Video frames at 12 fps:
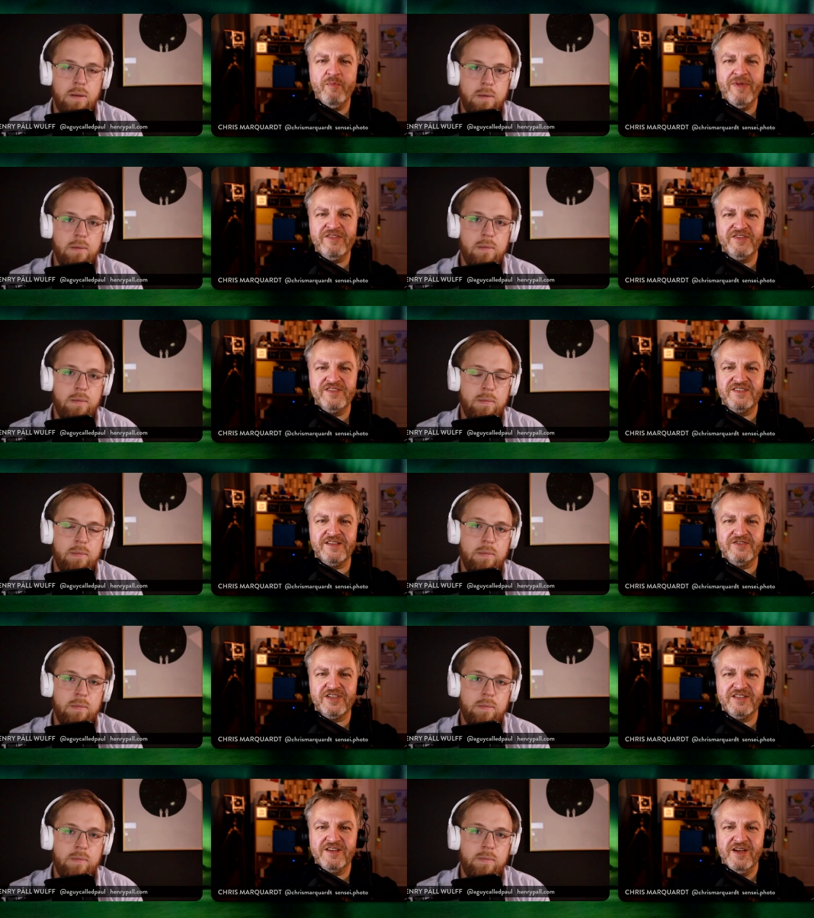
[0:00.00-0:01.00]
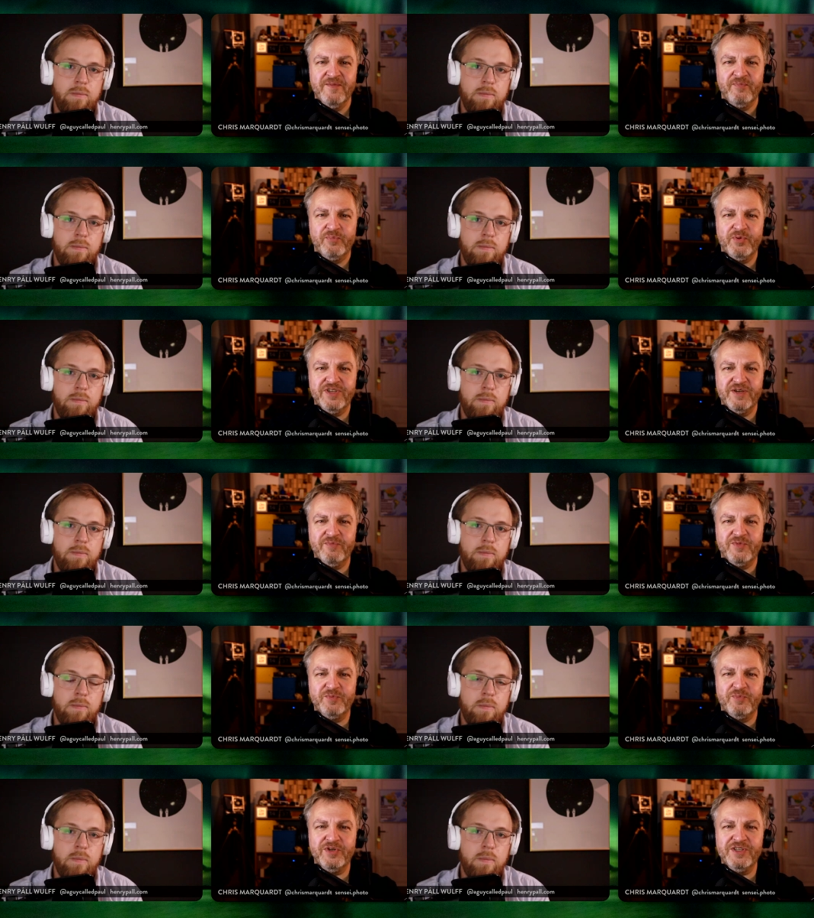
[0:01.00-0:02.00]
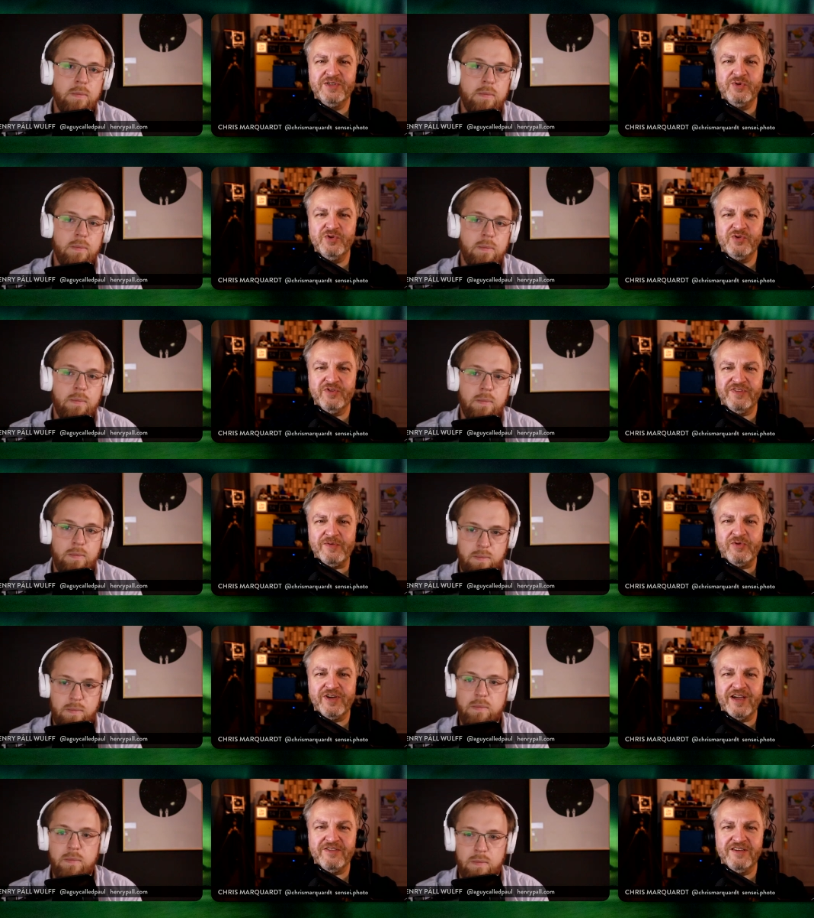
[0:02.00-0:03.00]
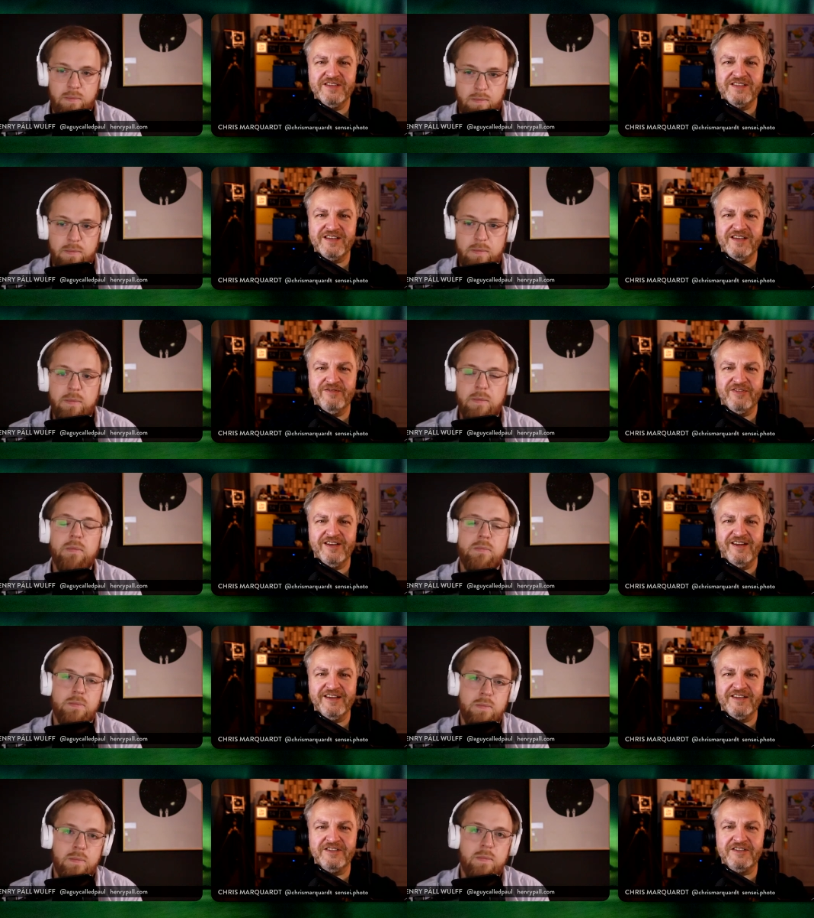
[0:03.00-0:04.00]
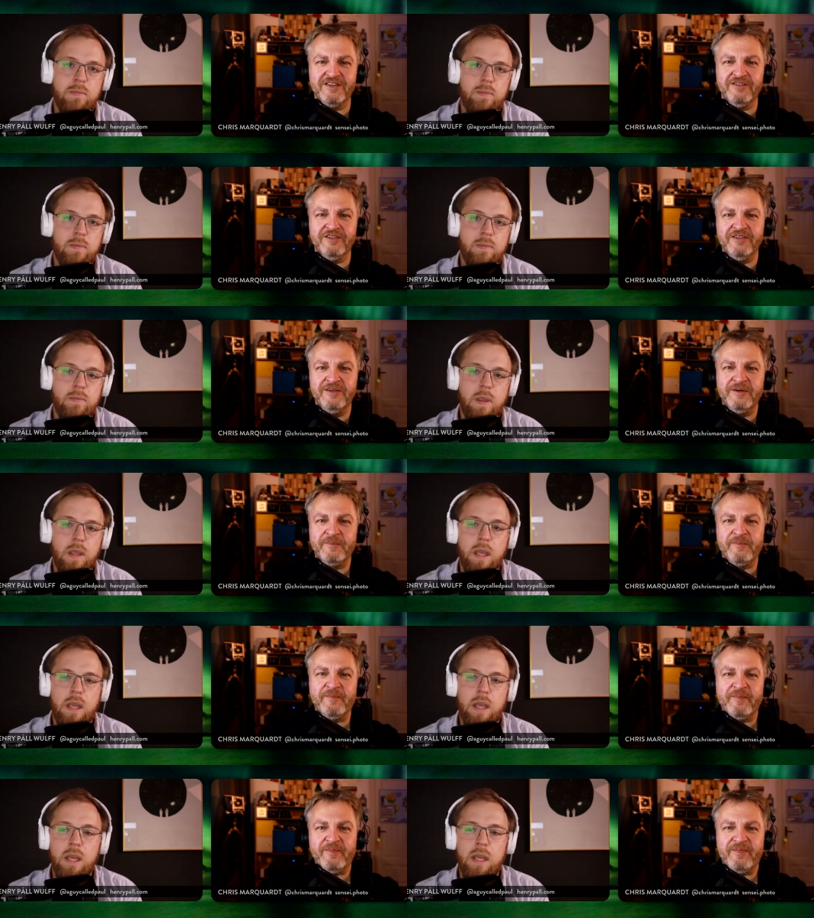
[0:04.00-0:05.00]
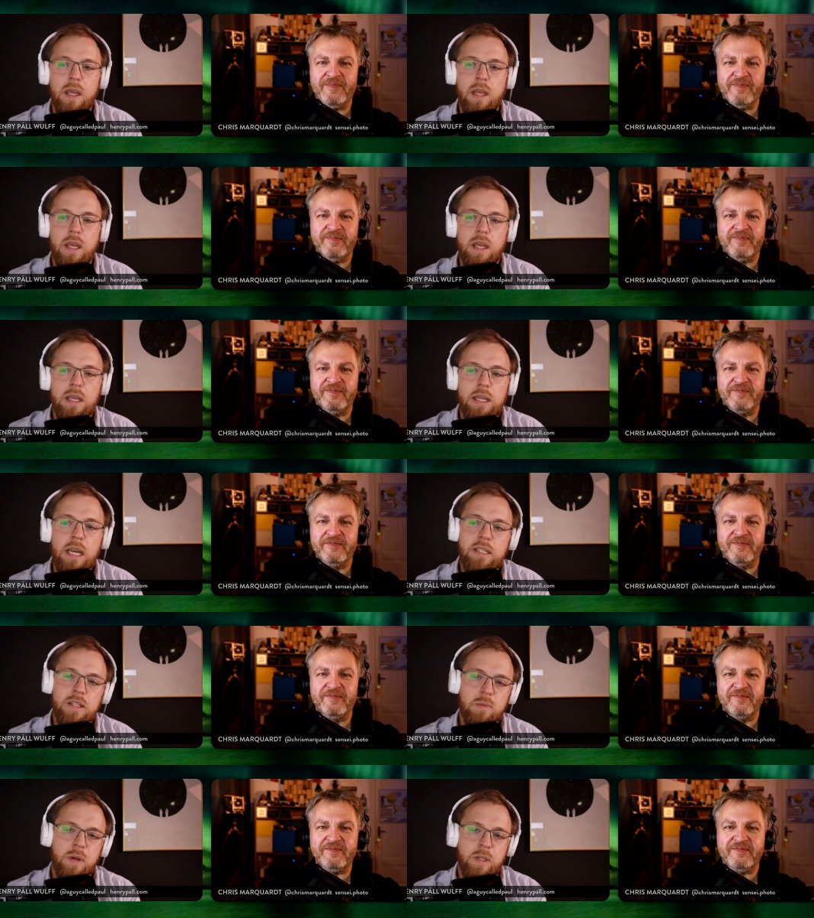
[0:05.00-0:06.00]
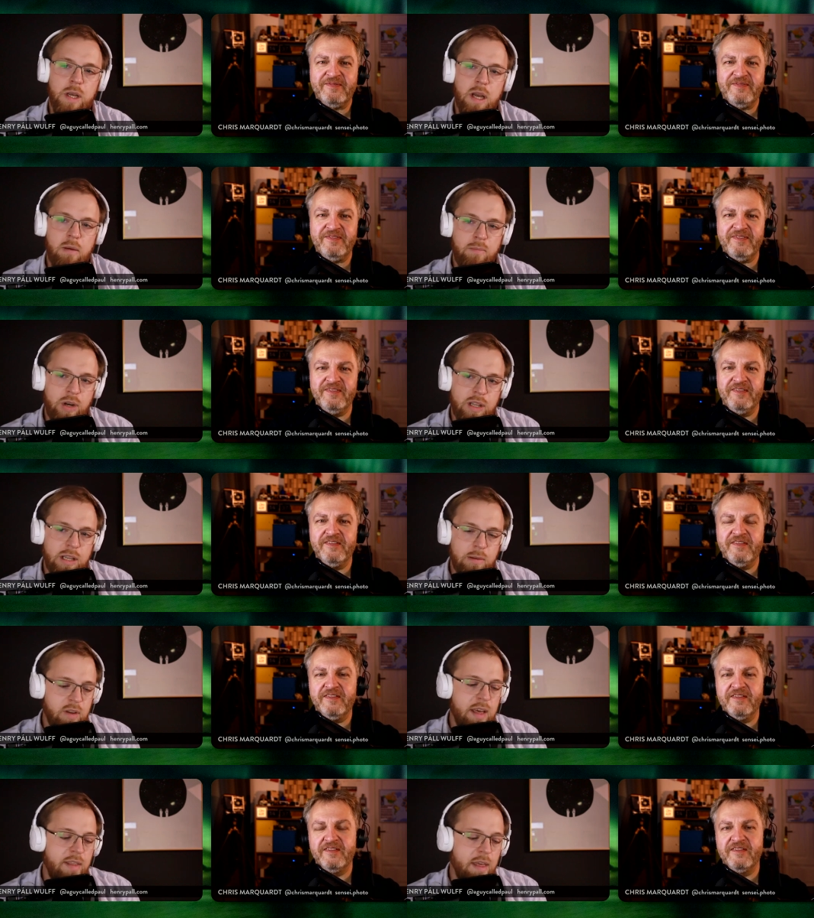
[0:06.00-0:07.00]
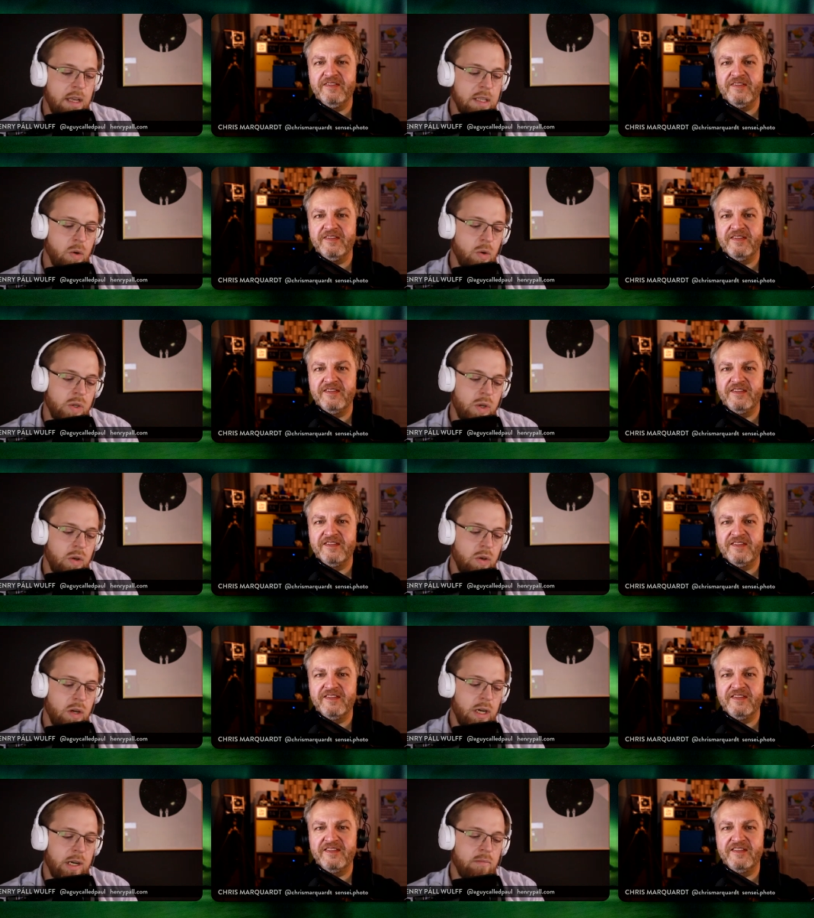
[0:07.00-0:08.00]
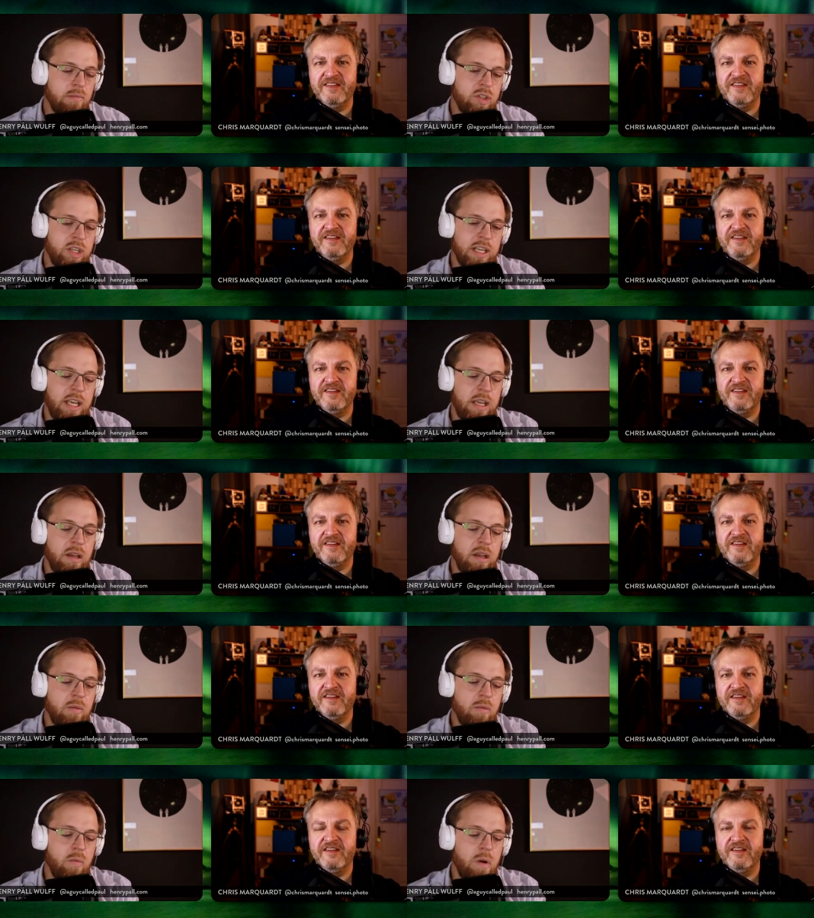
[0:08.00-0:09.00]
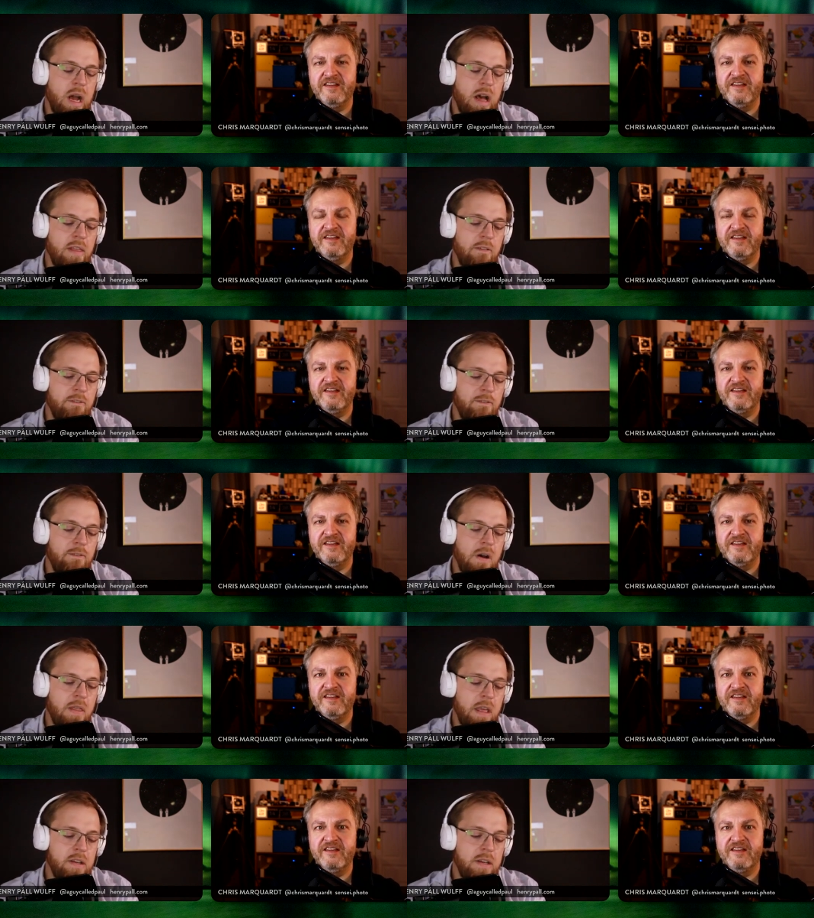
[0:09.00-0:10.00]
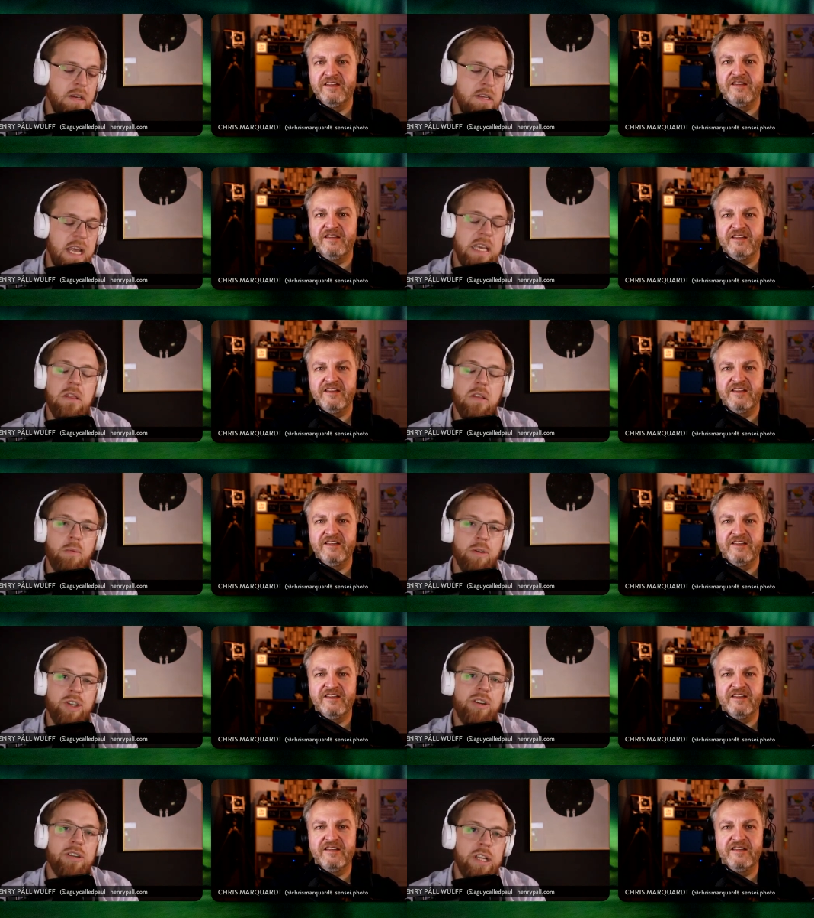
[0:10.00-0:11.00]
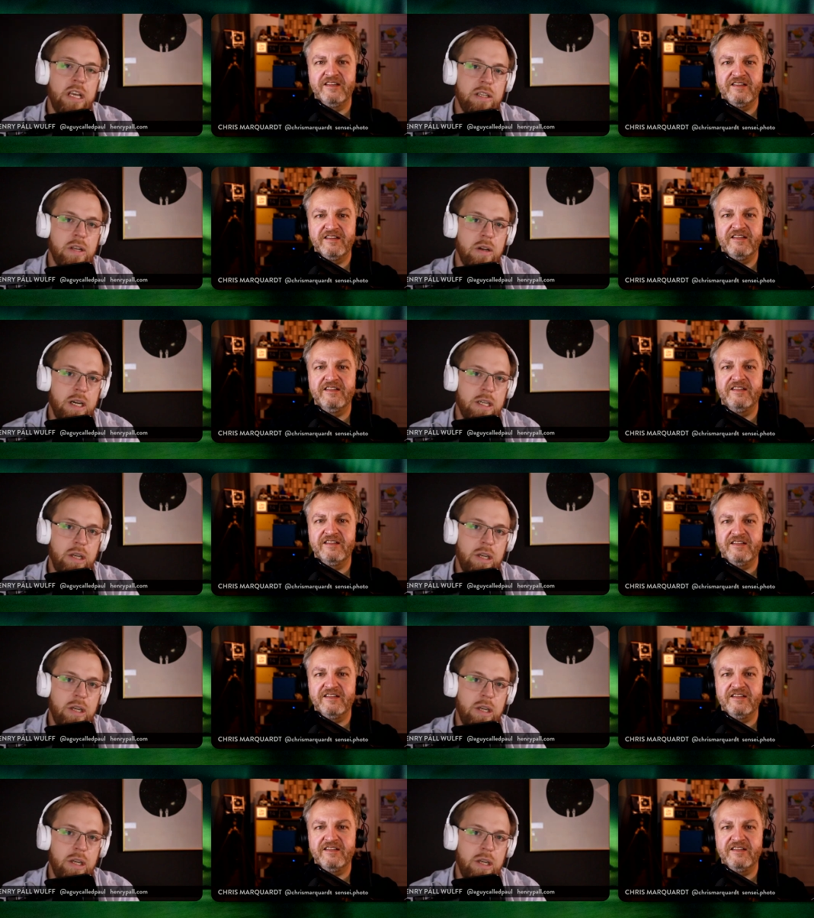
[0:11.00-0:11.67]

Speaker 1: methods than just putting putting two of them together and see if they like each other. Yeah,
Speaker 2: it's not so much um, putting them together. It's also um, checking are they are they taking the opportunity to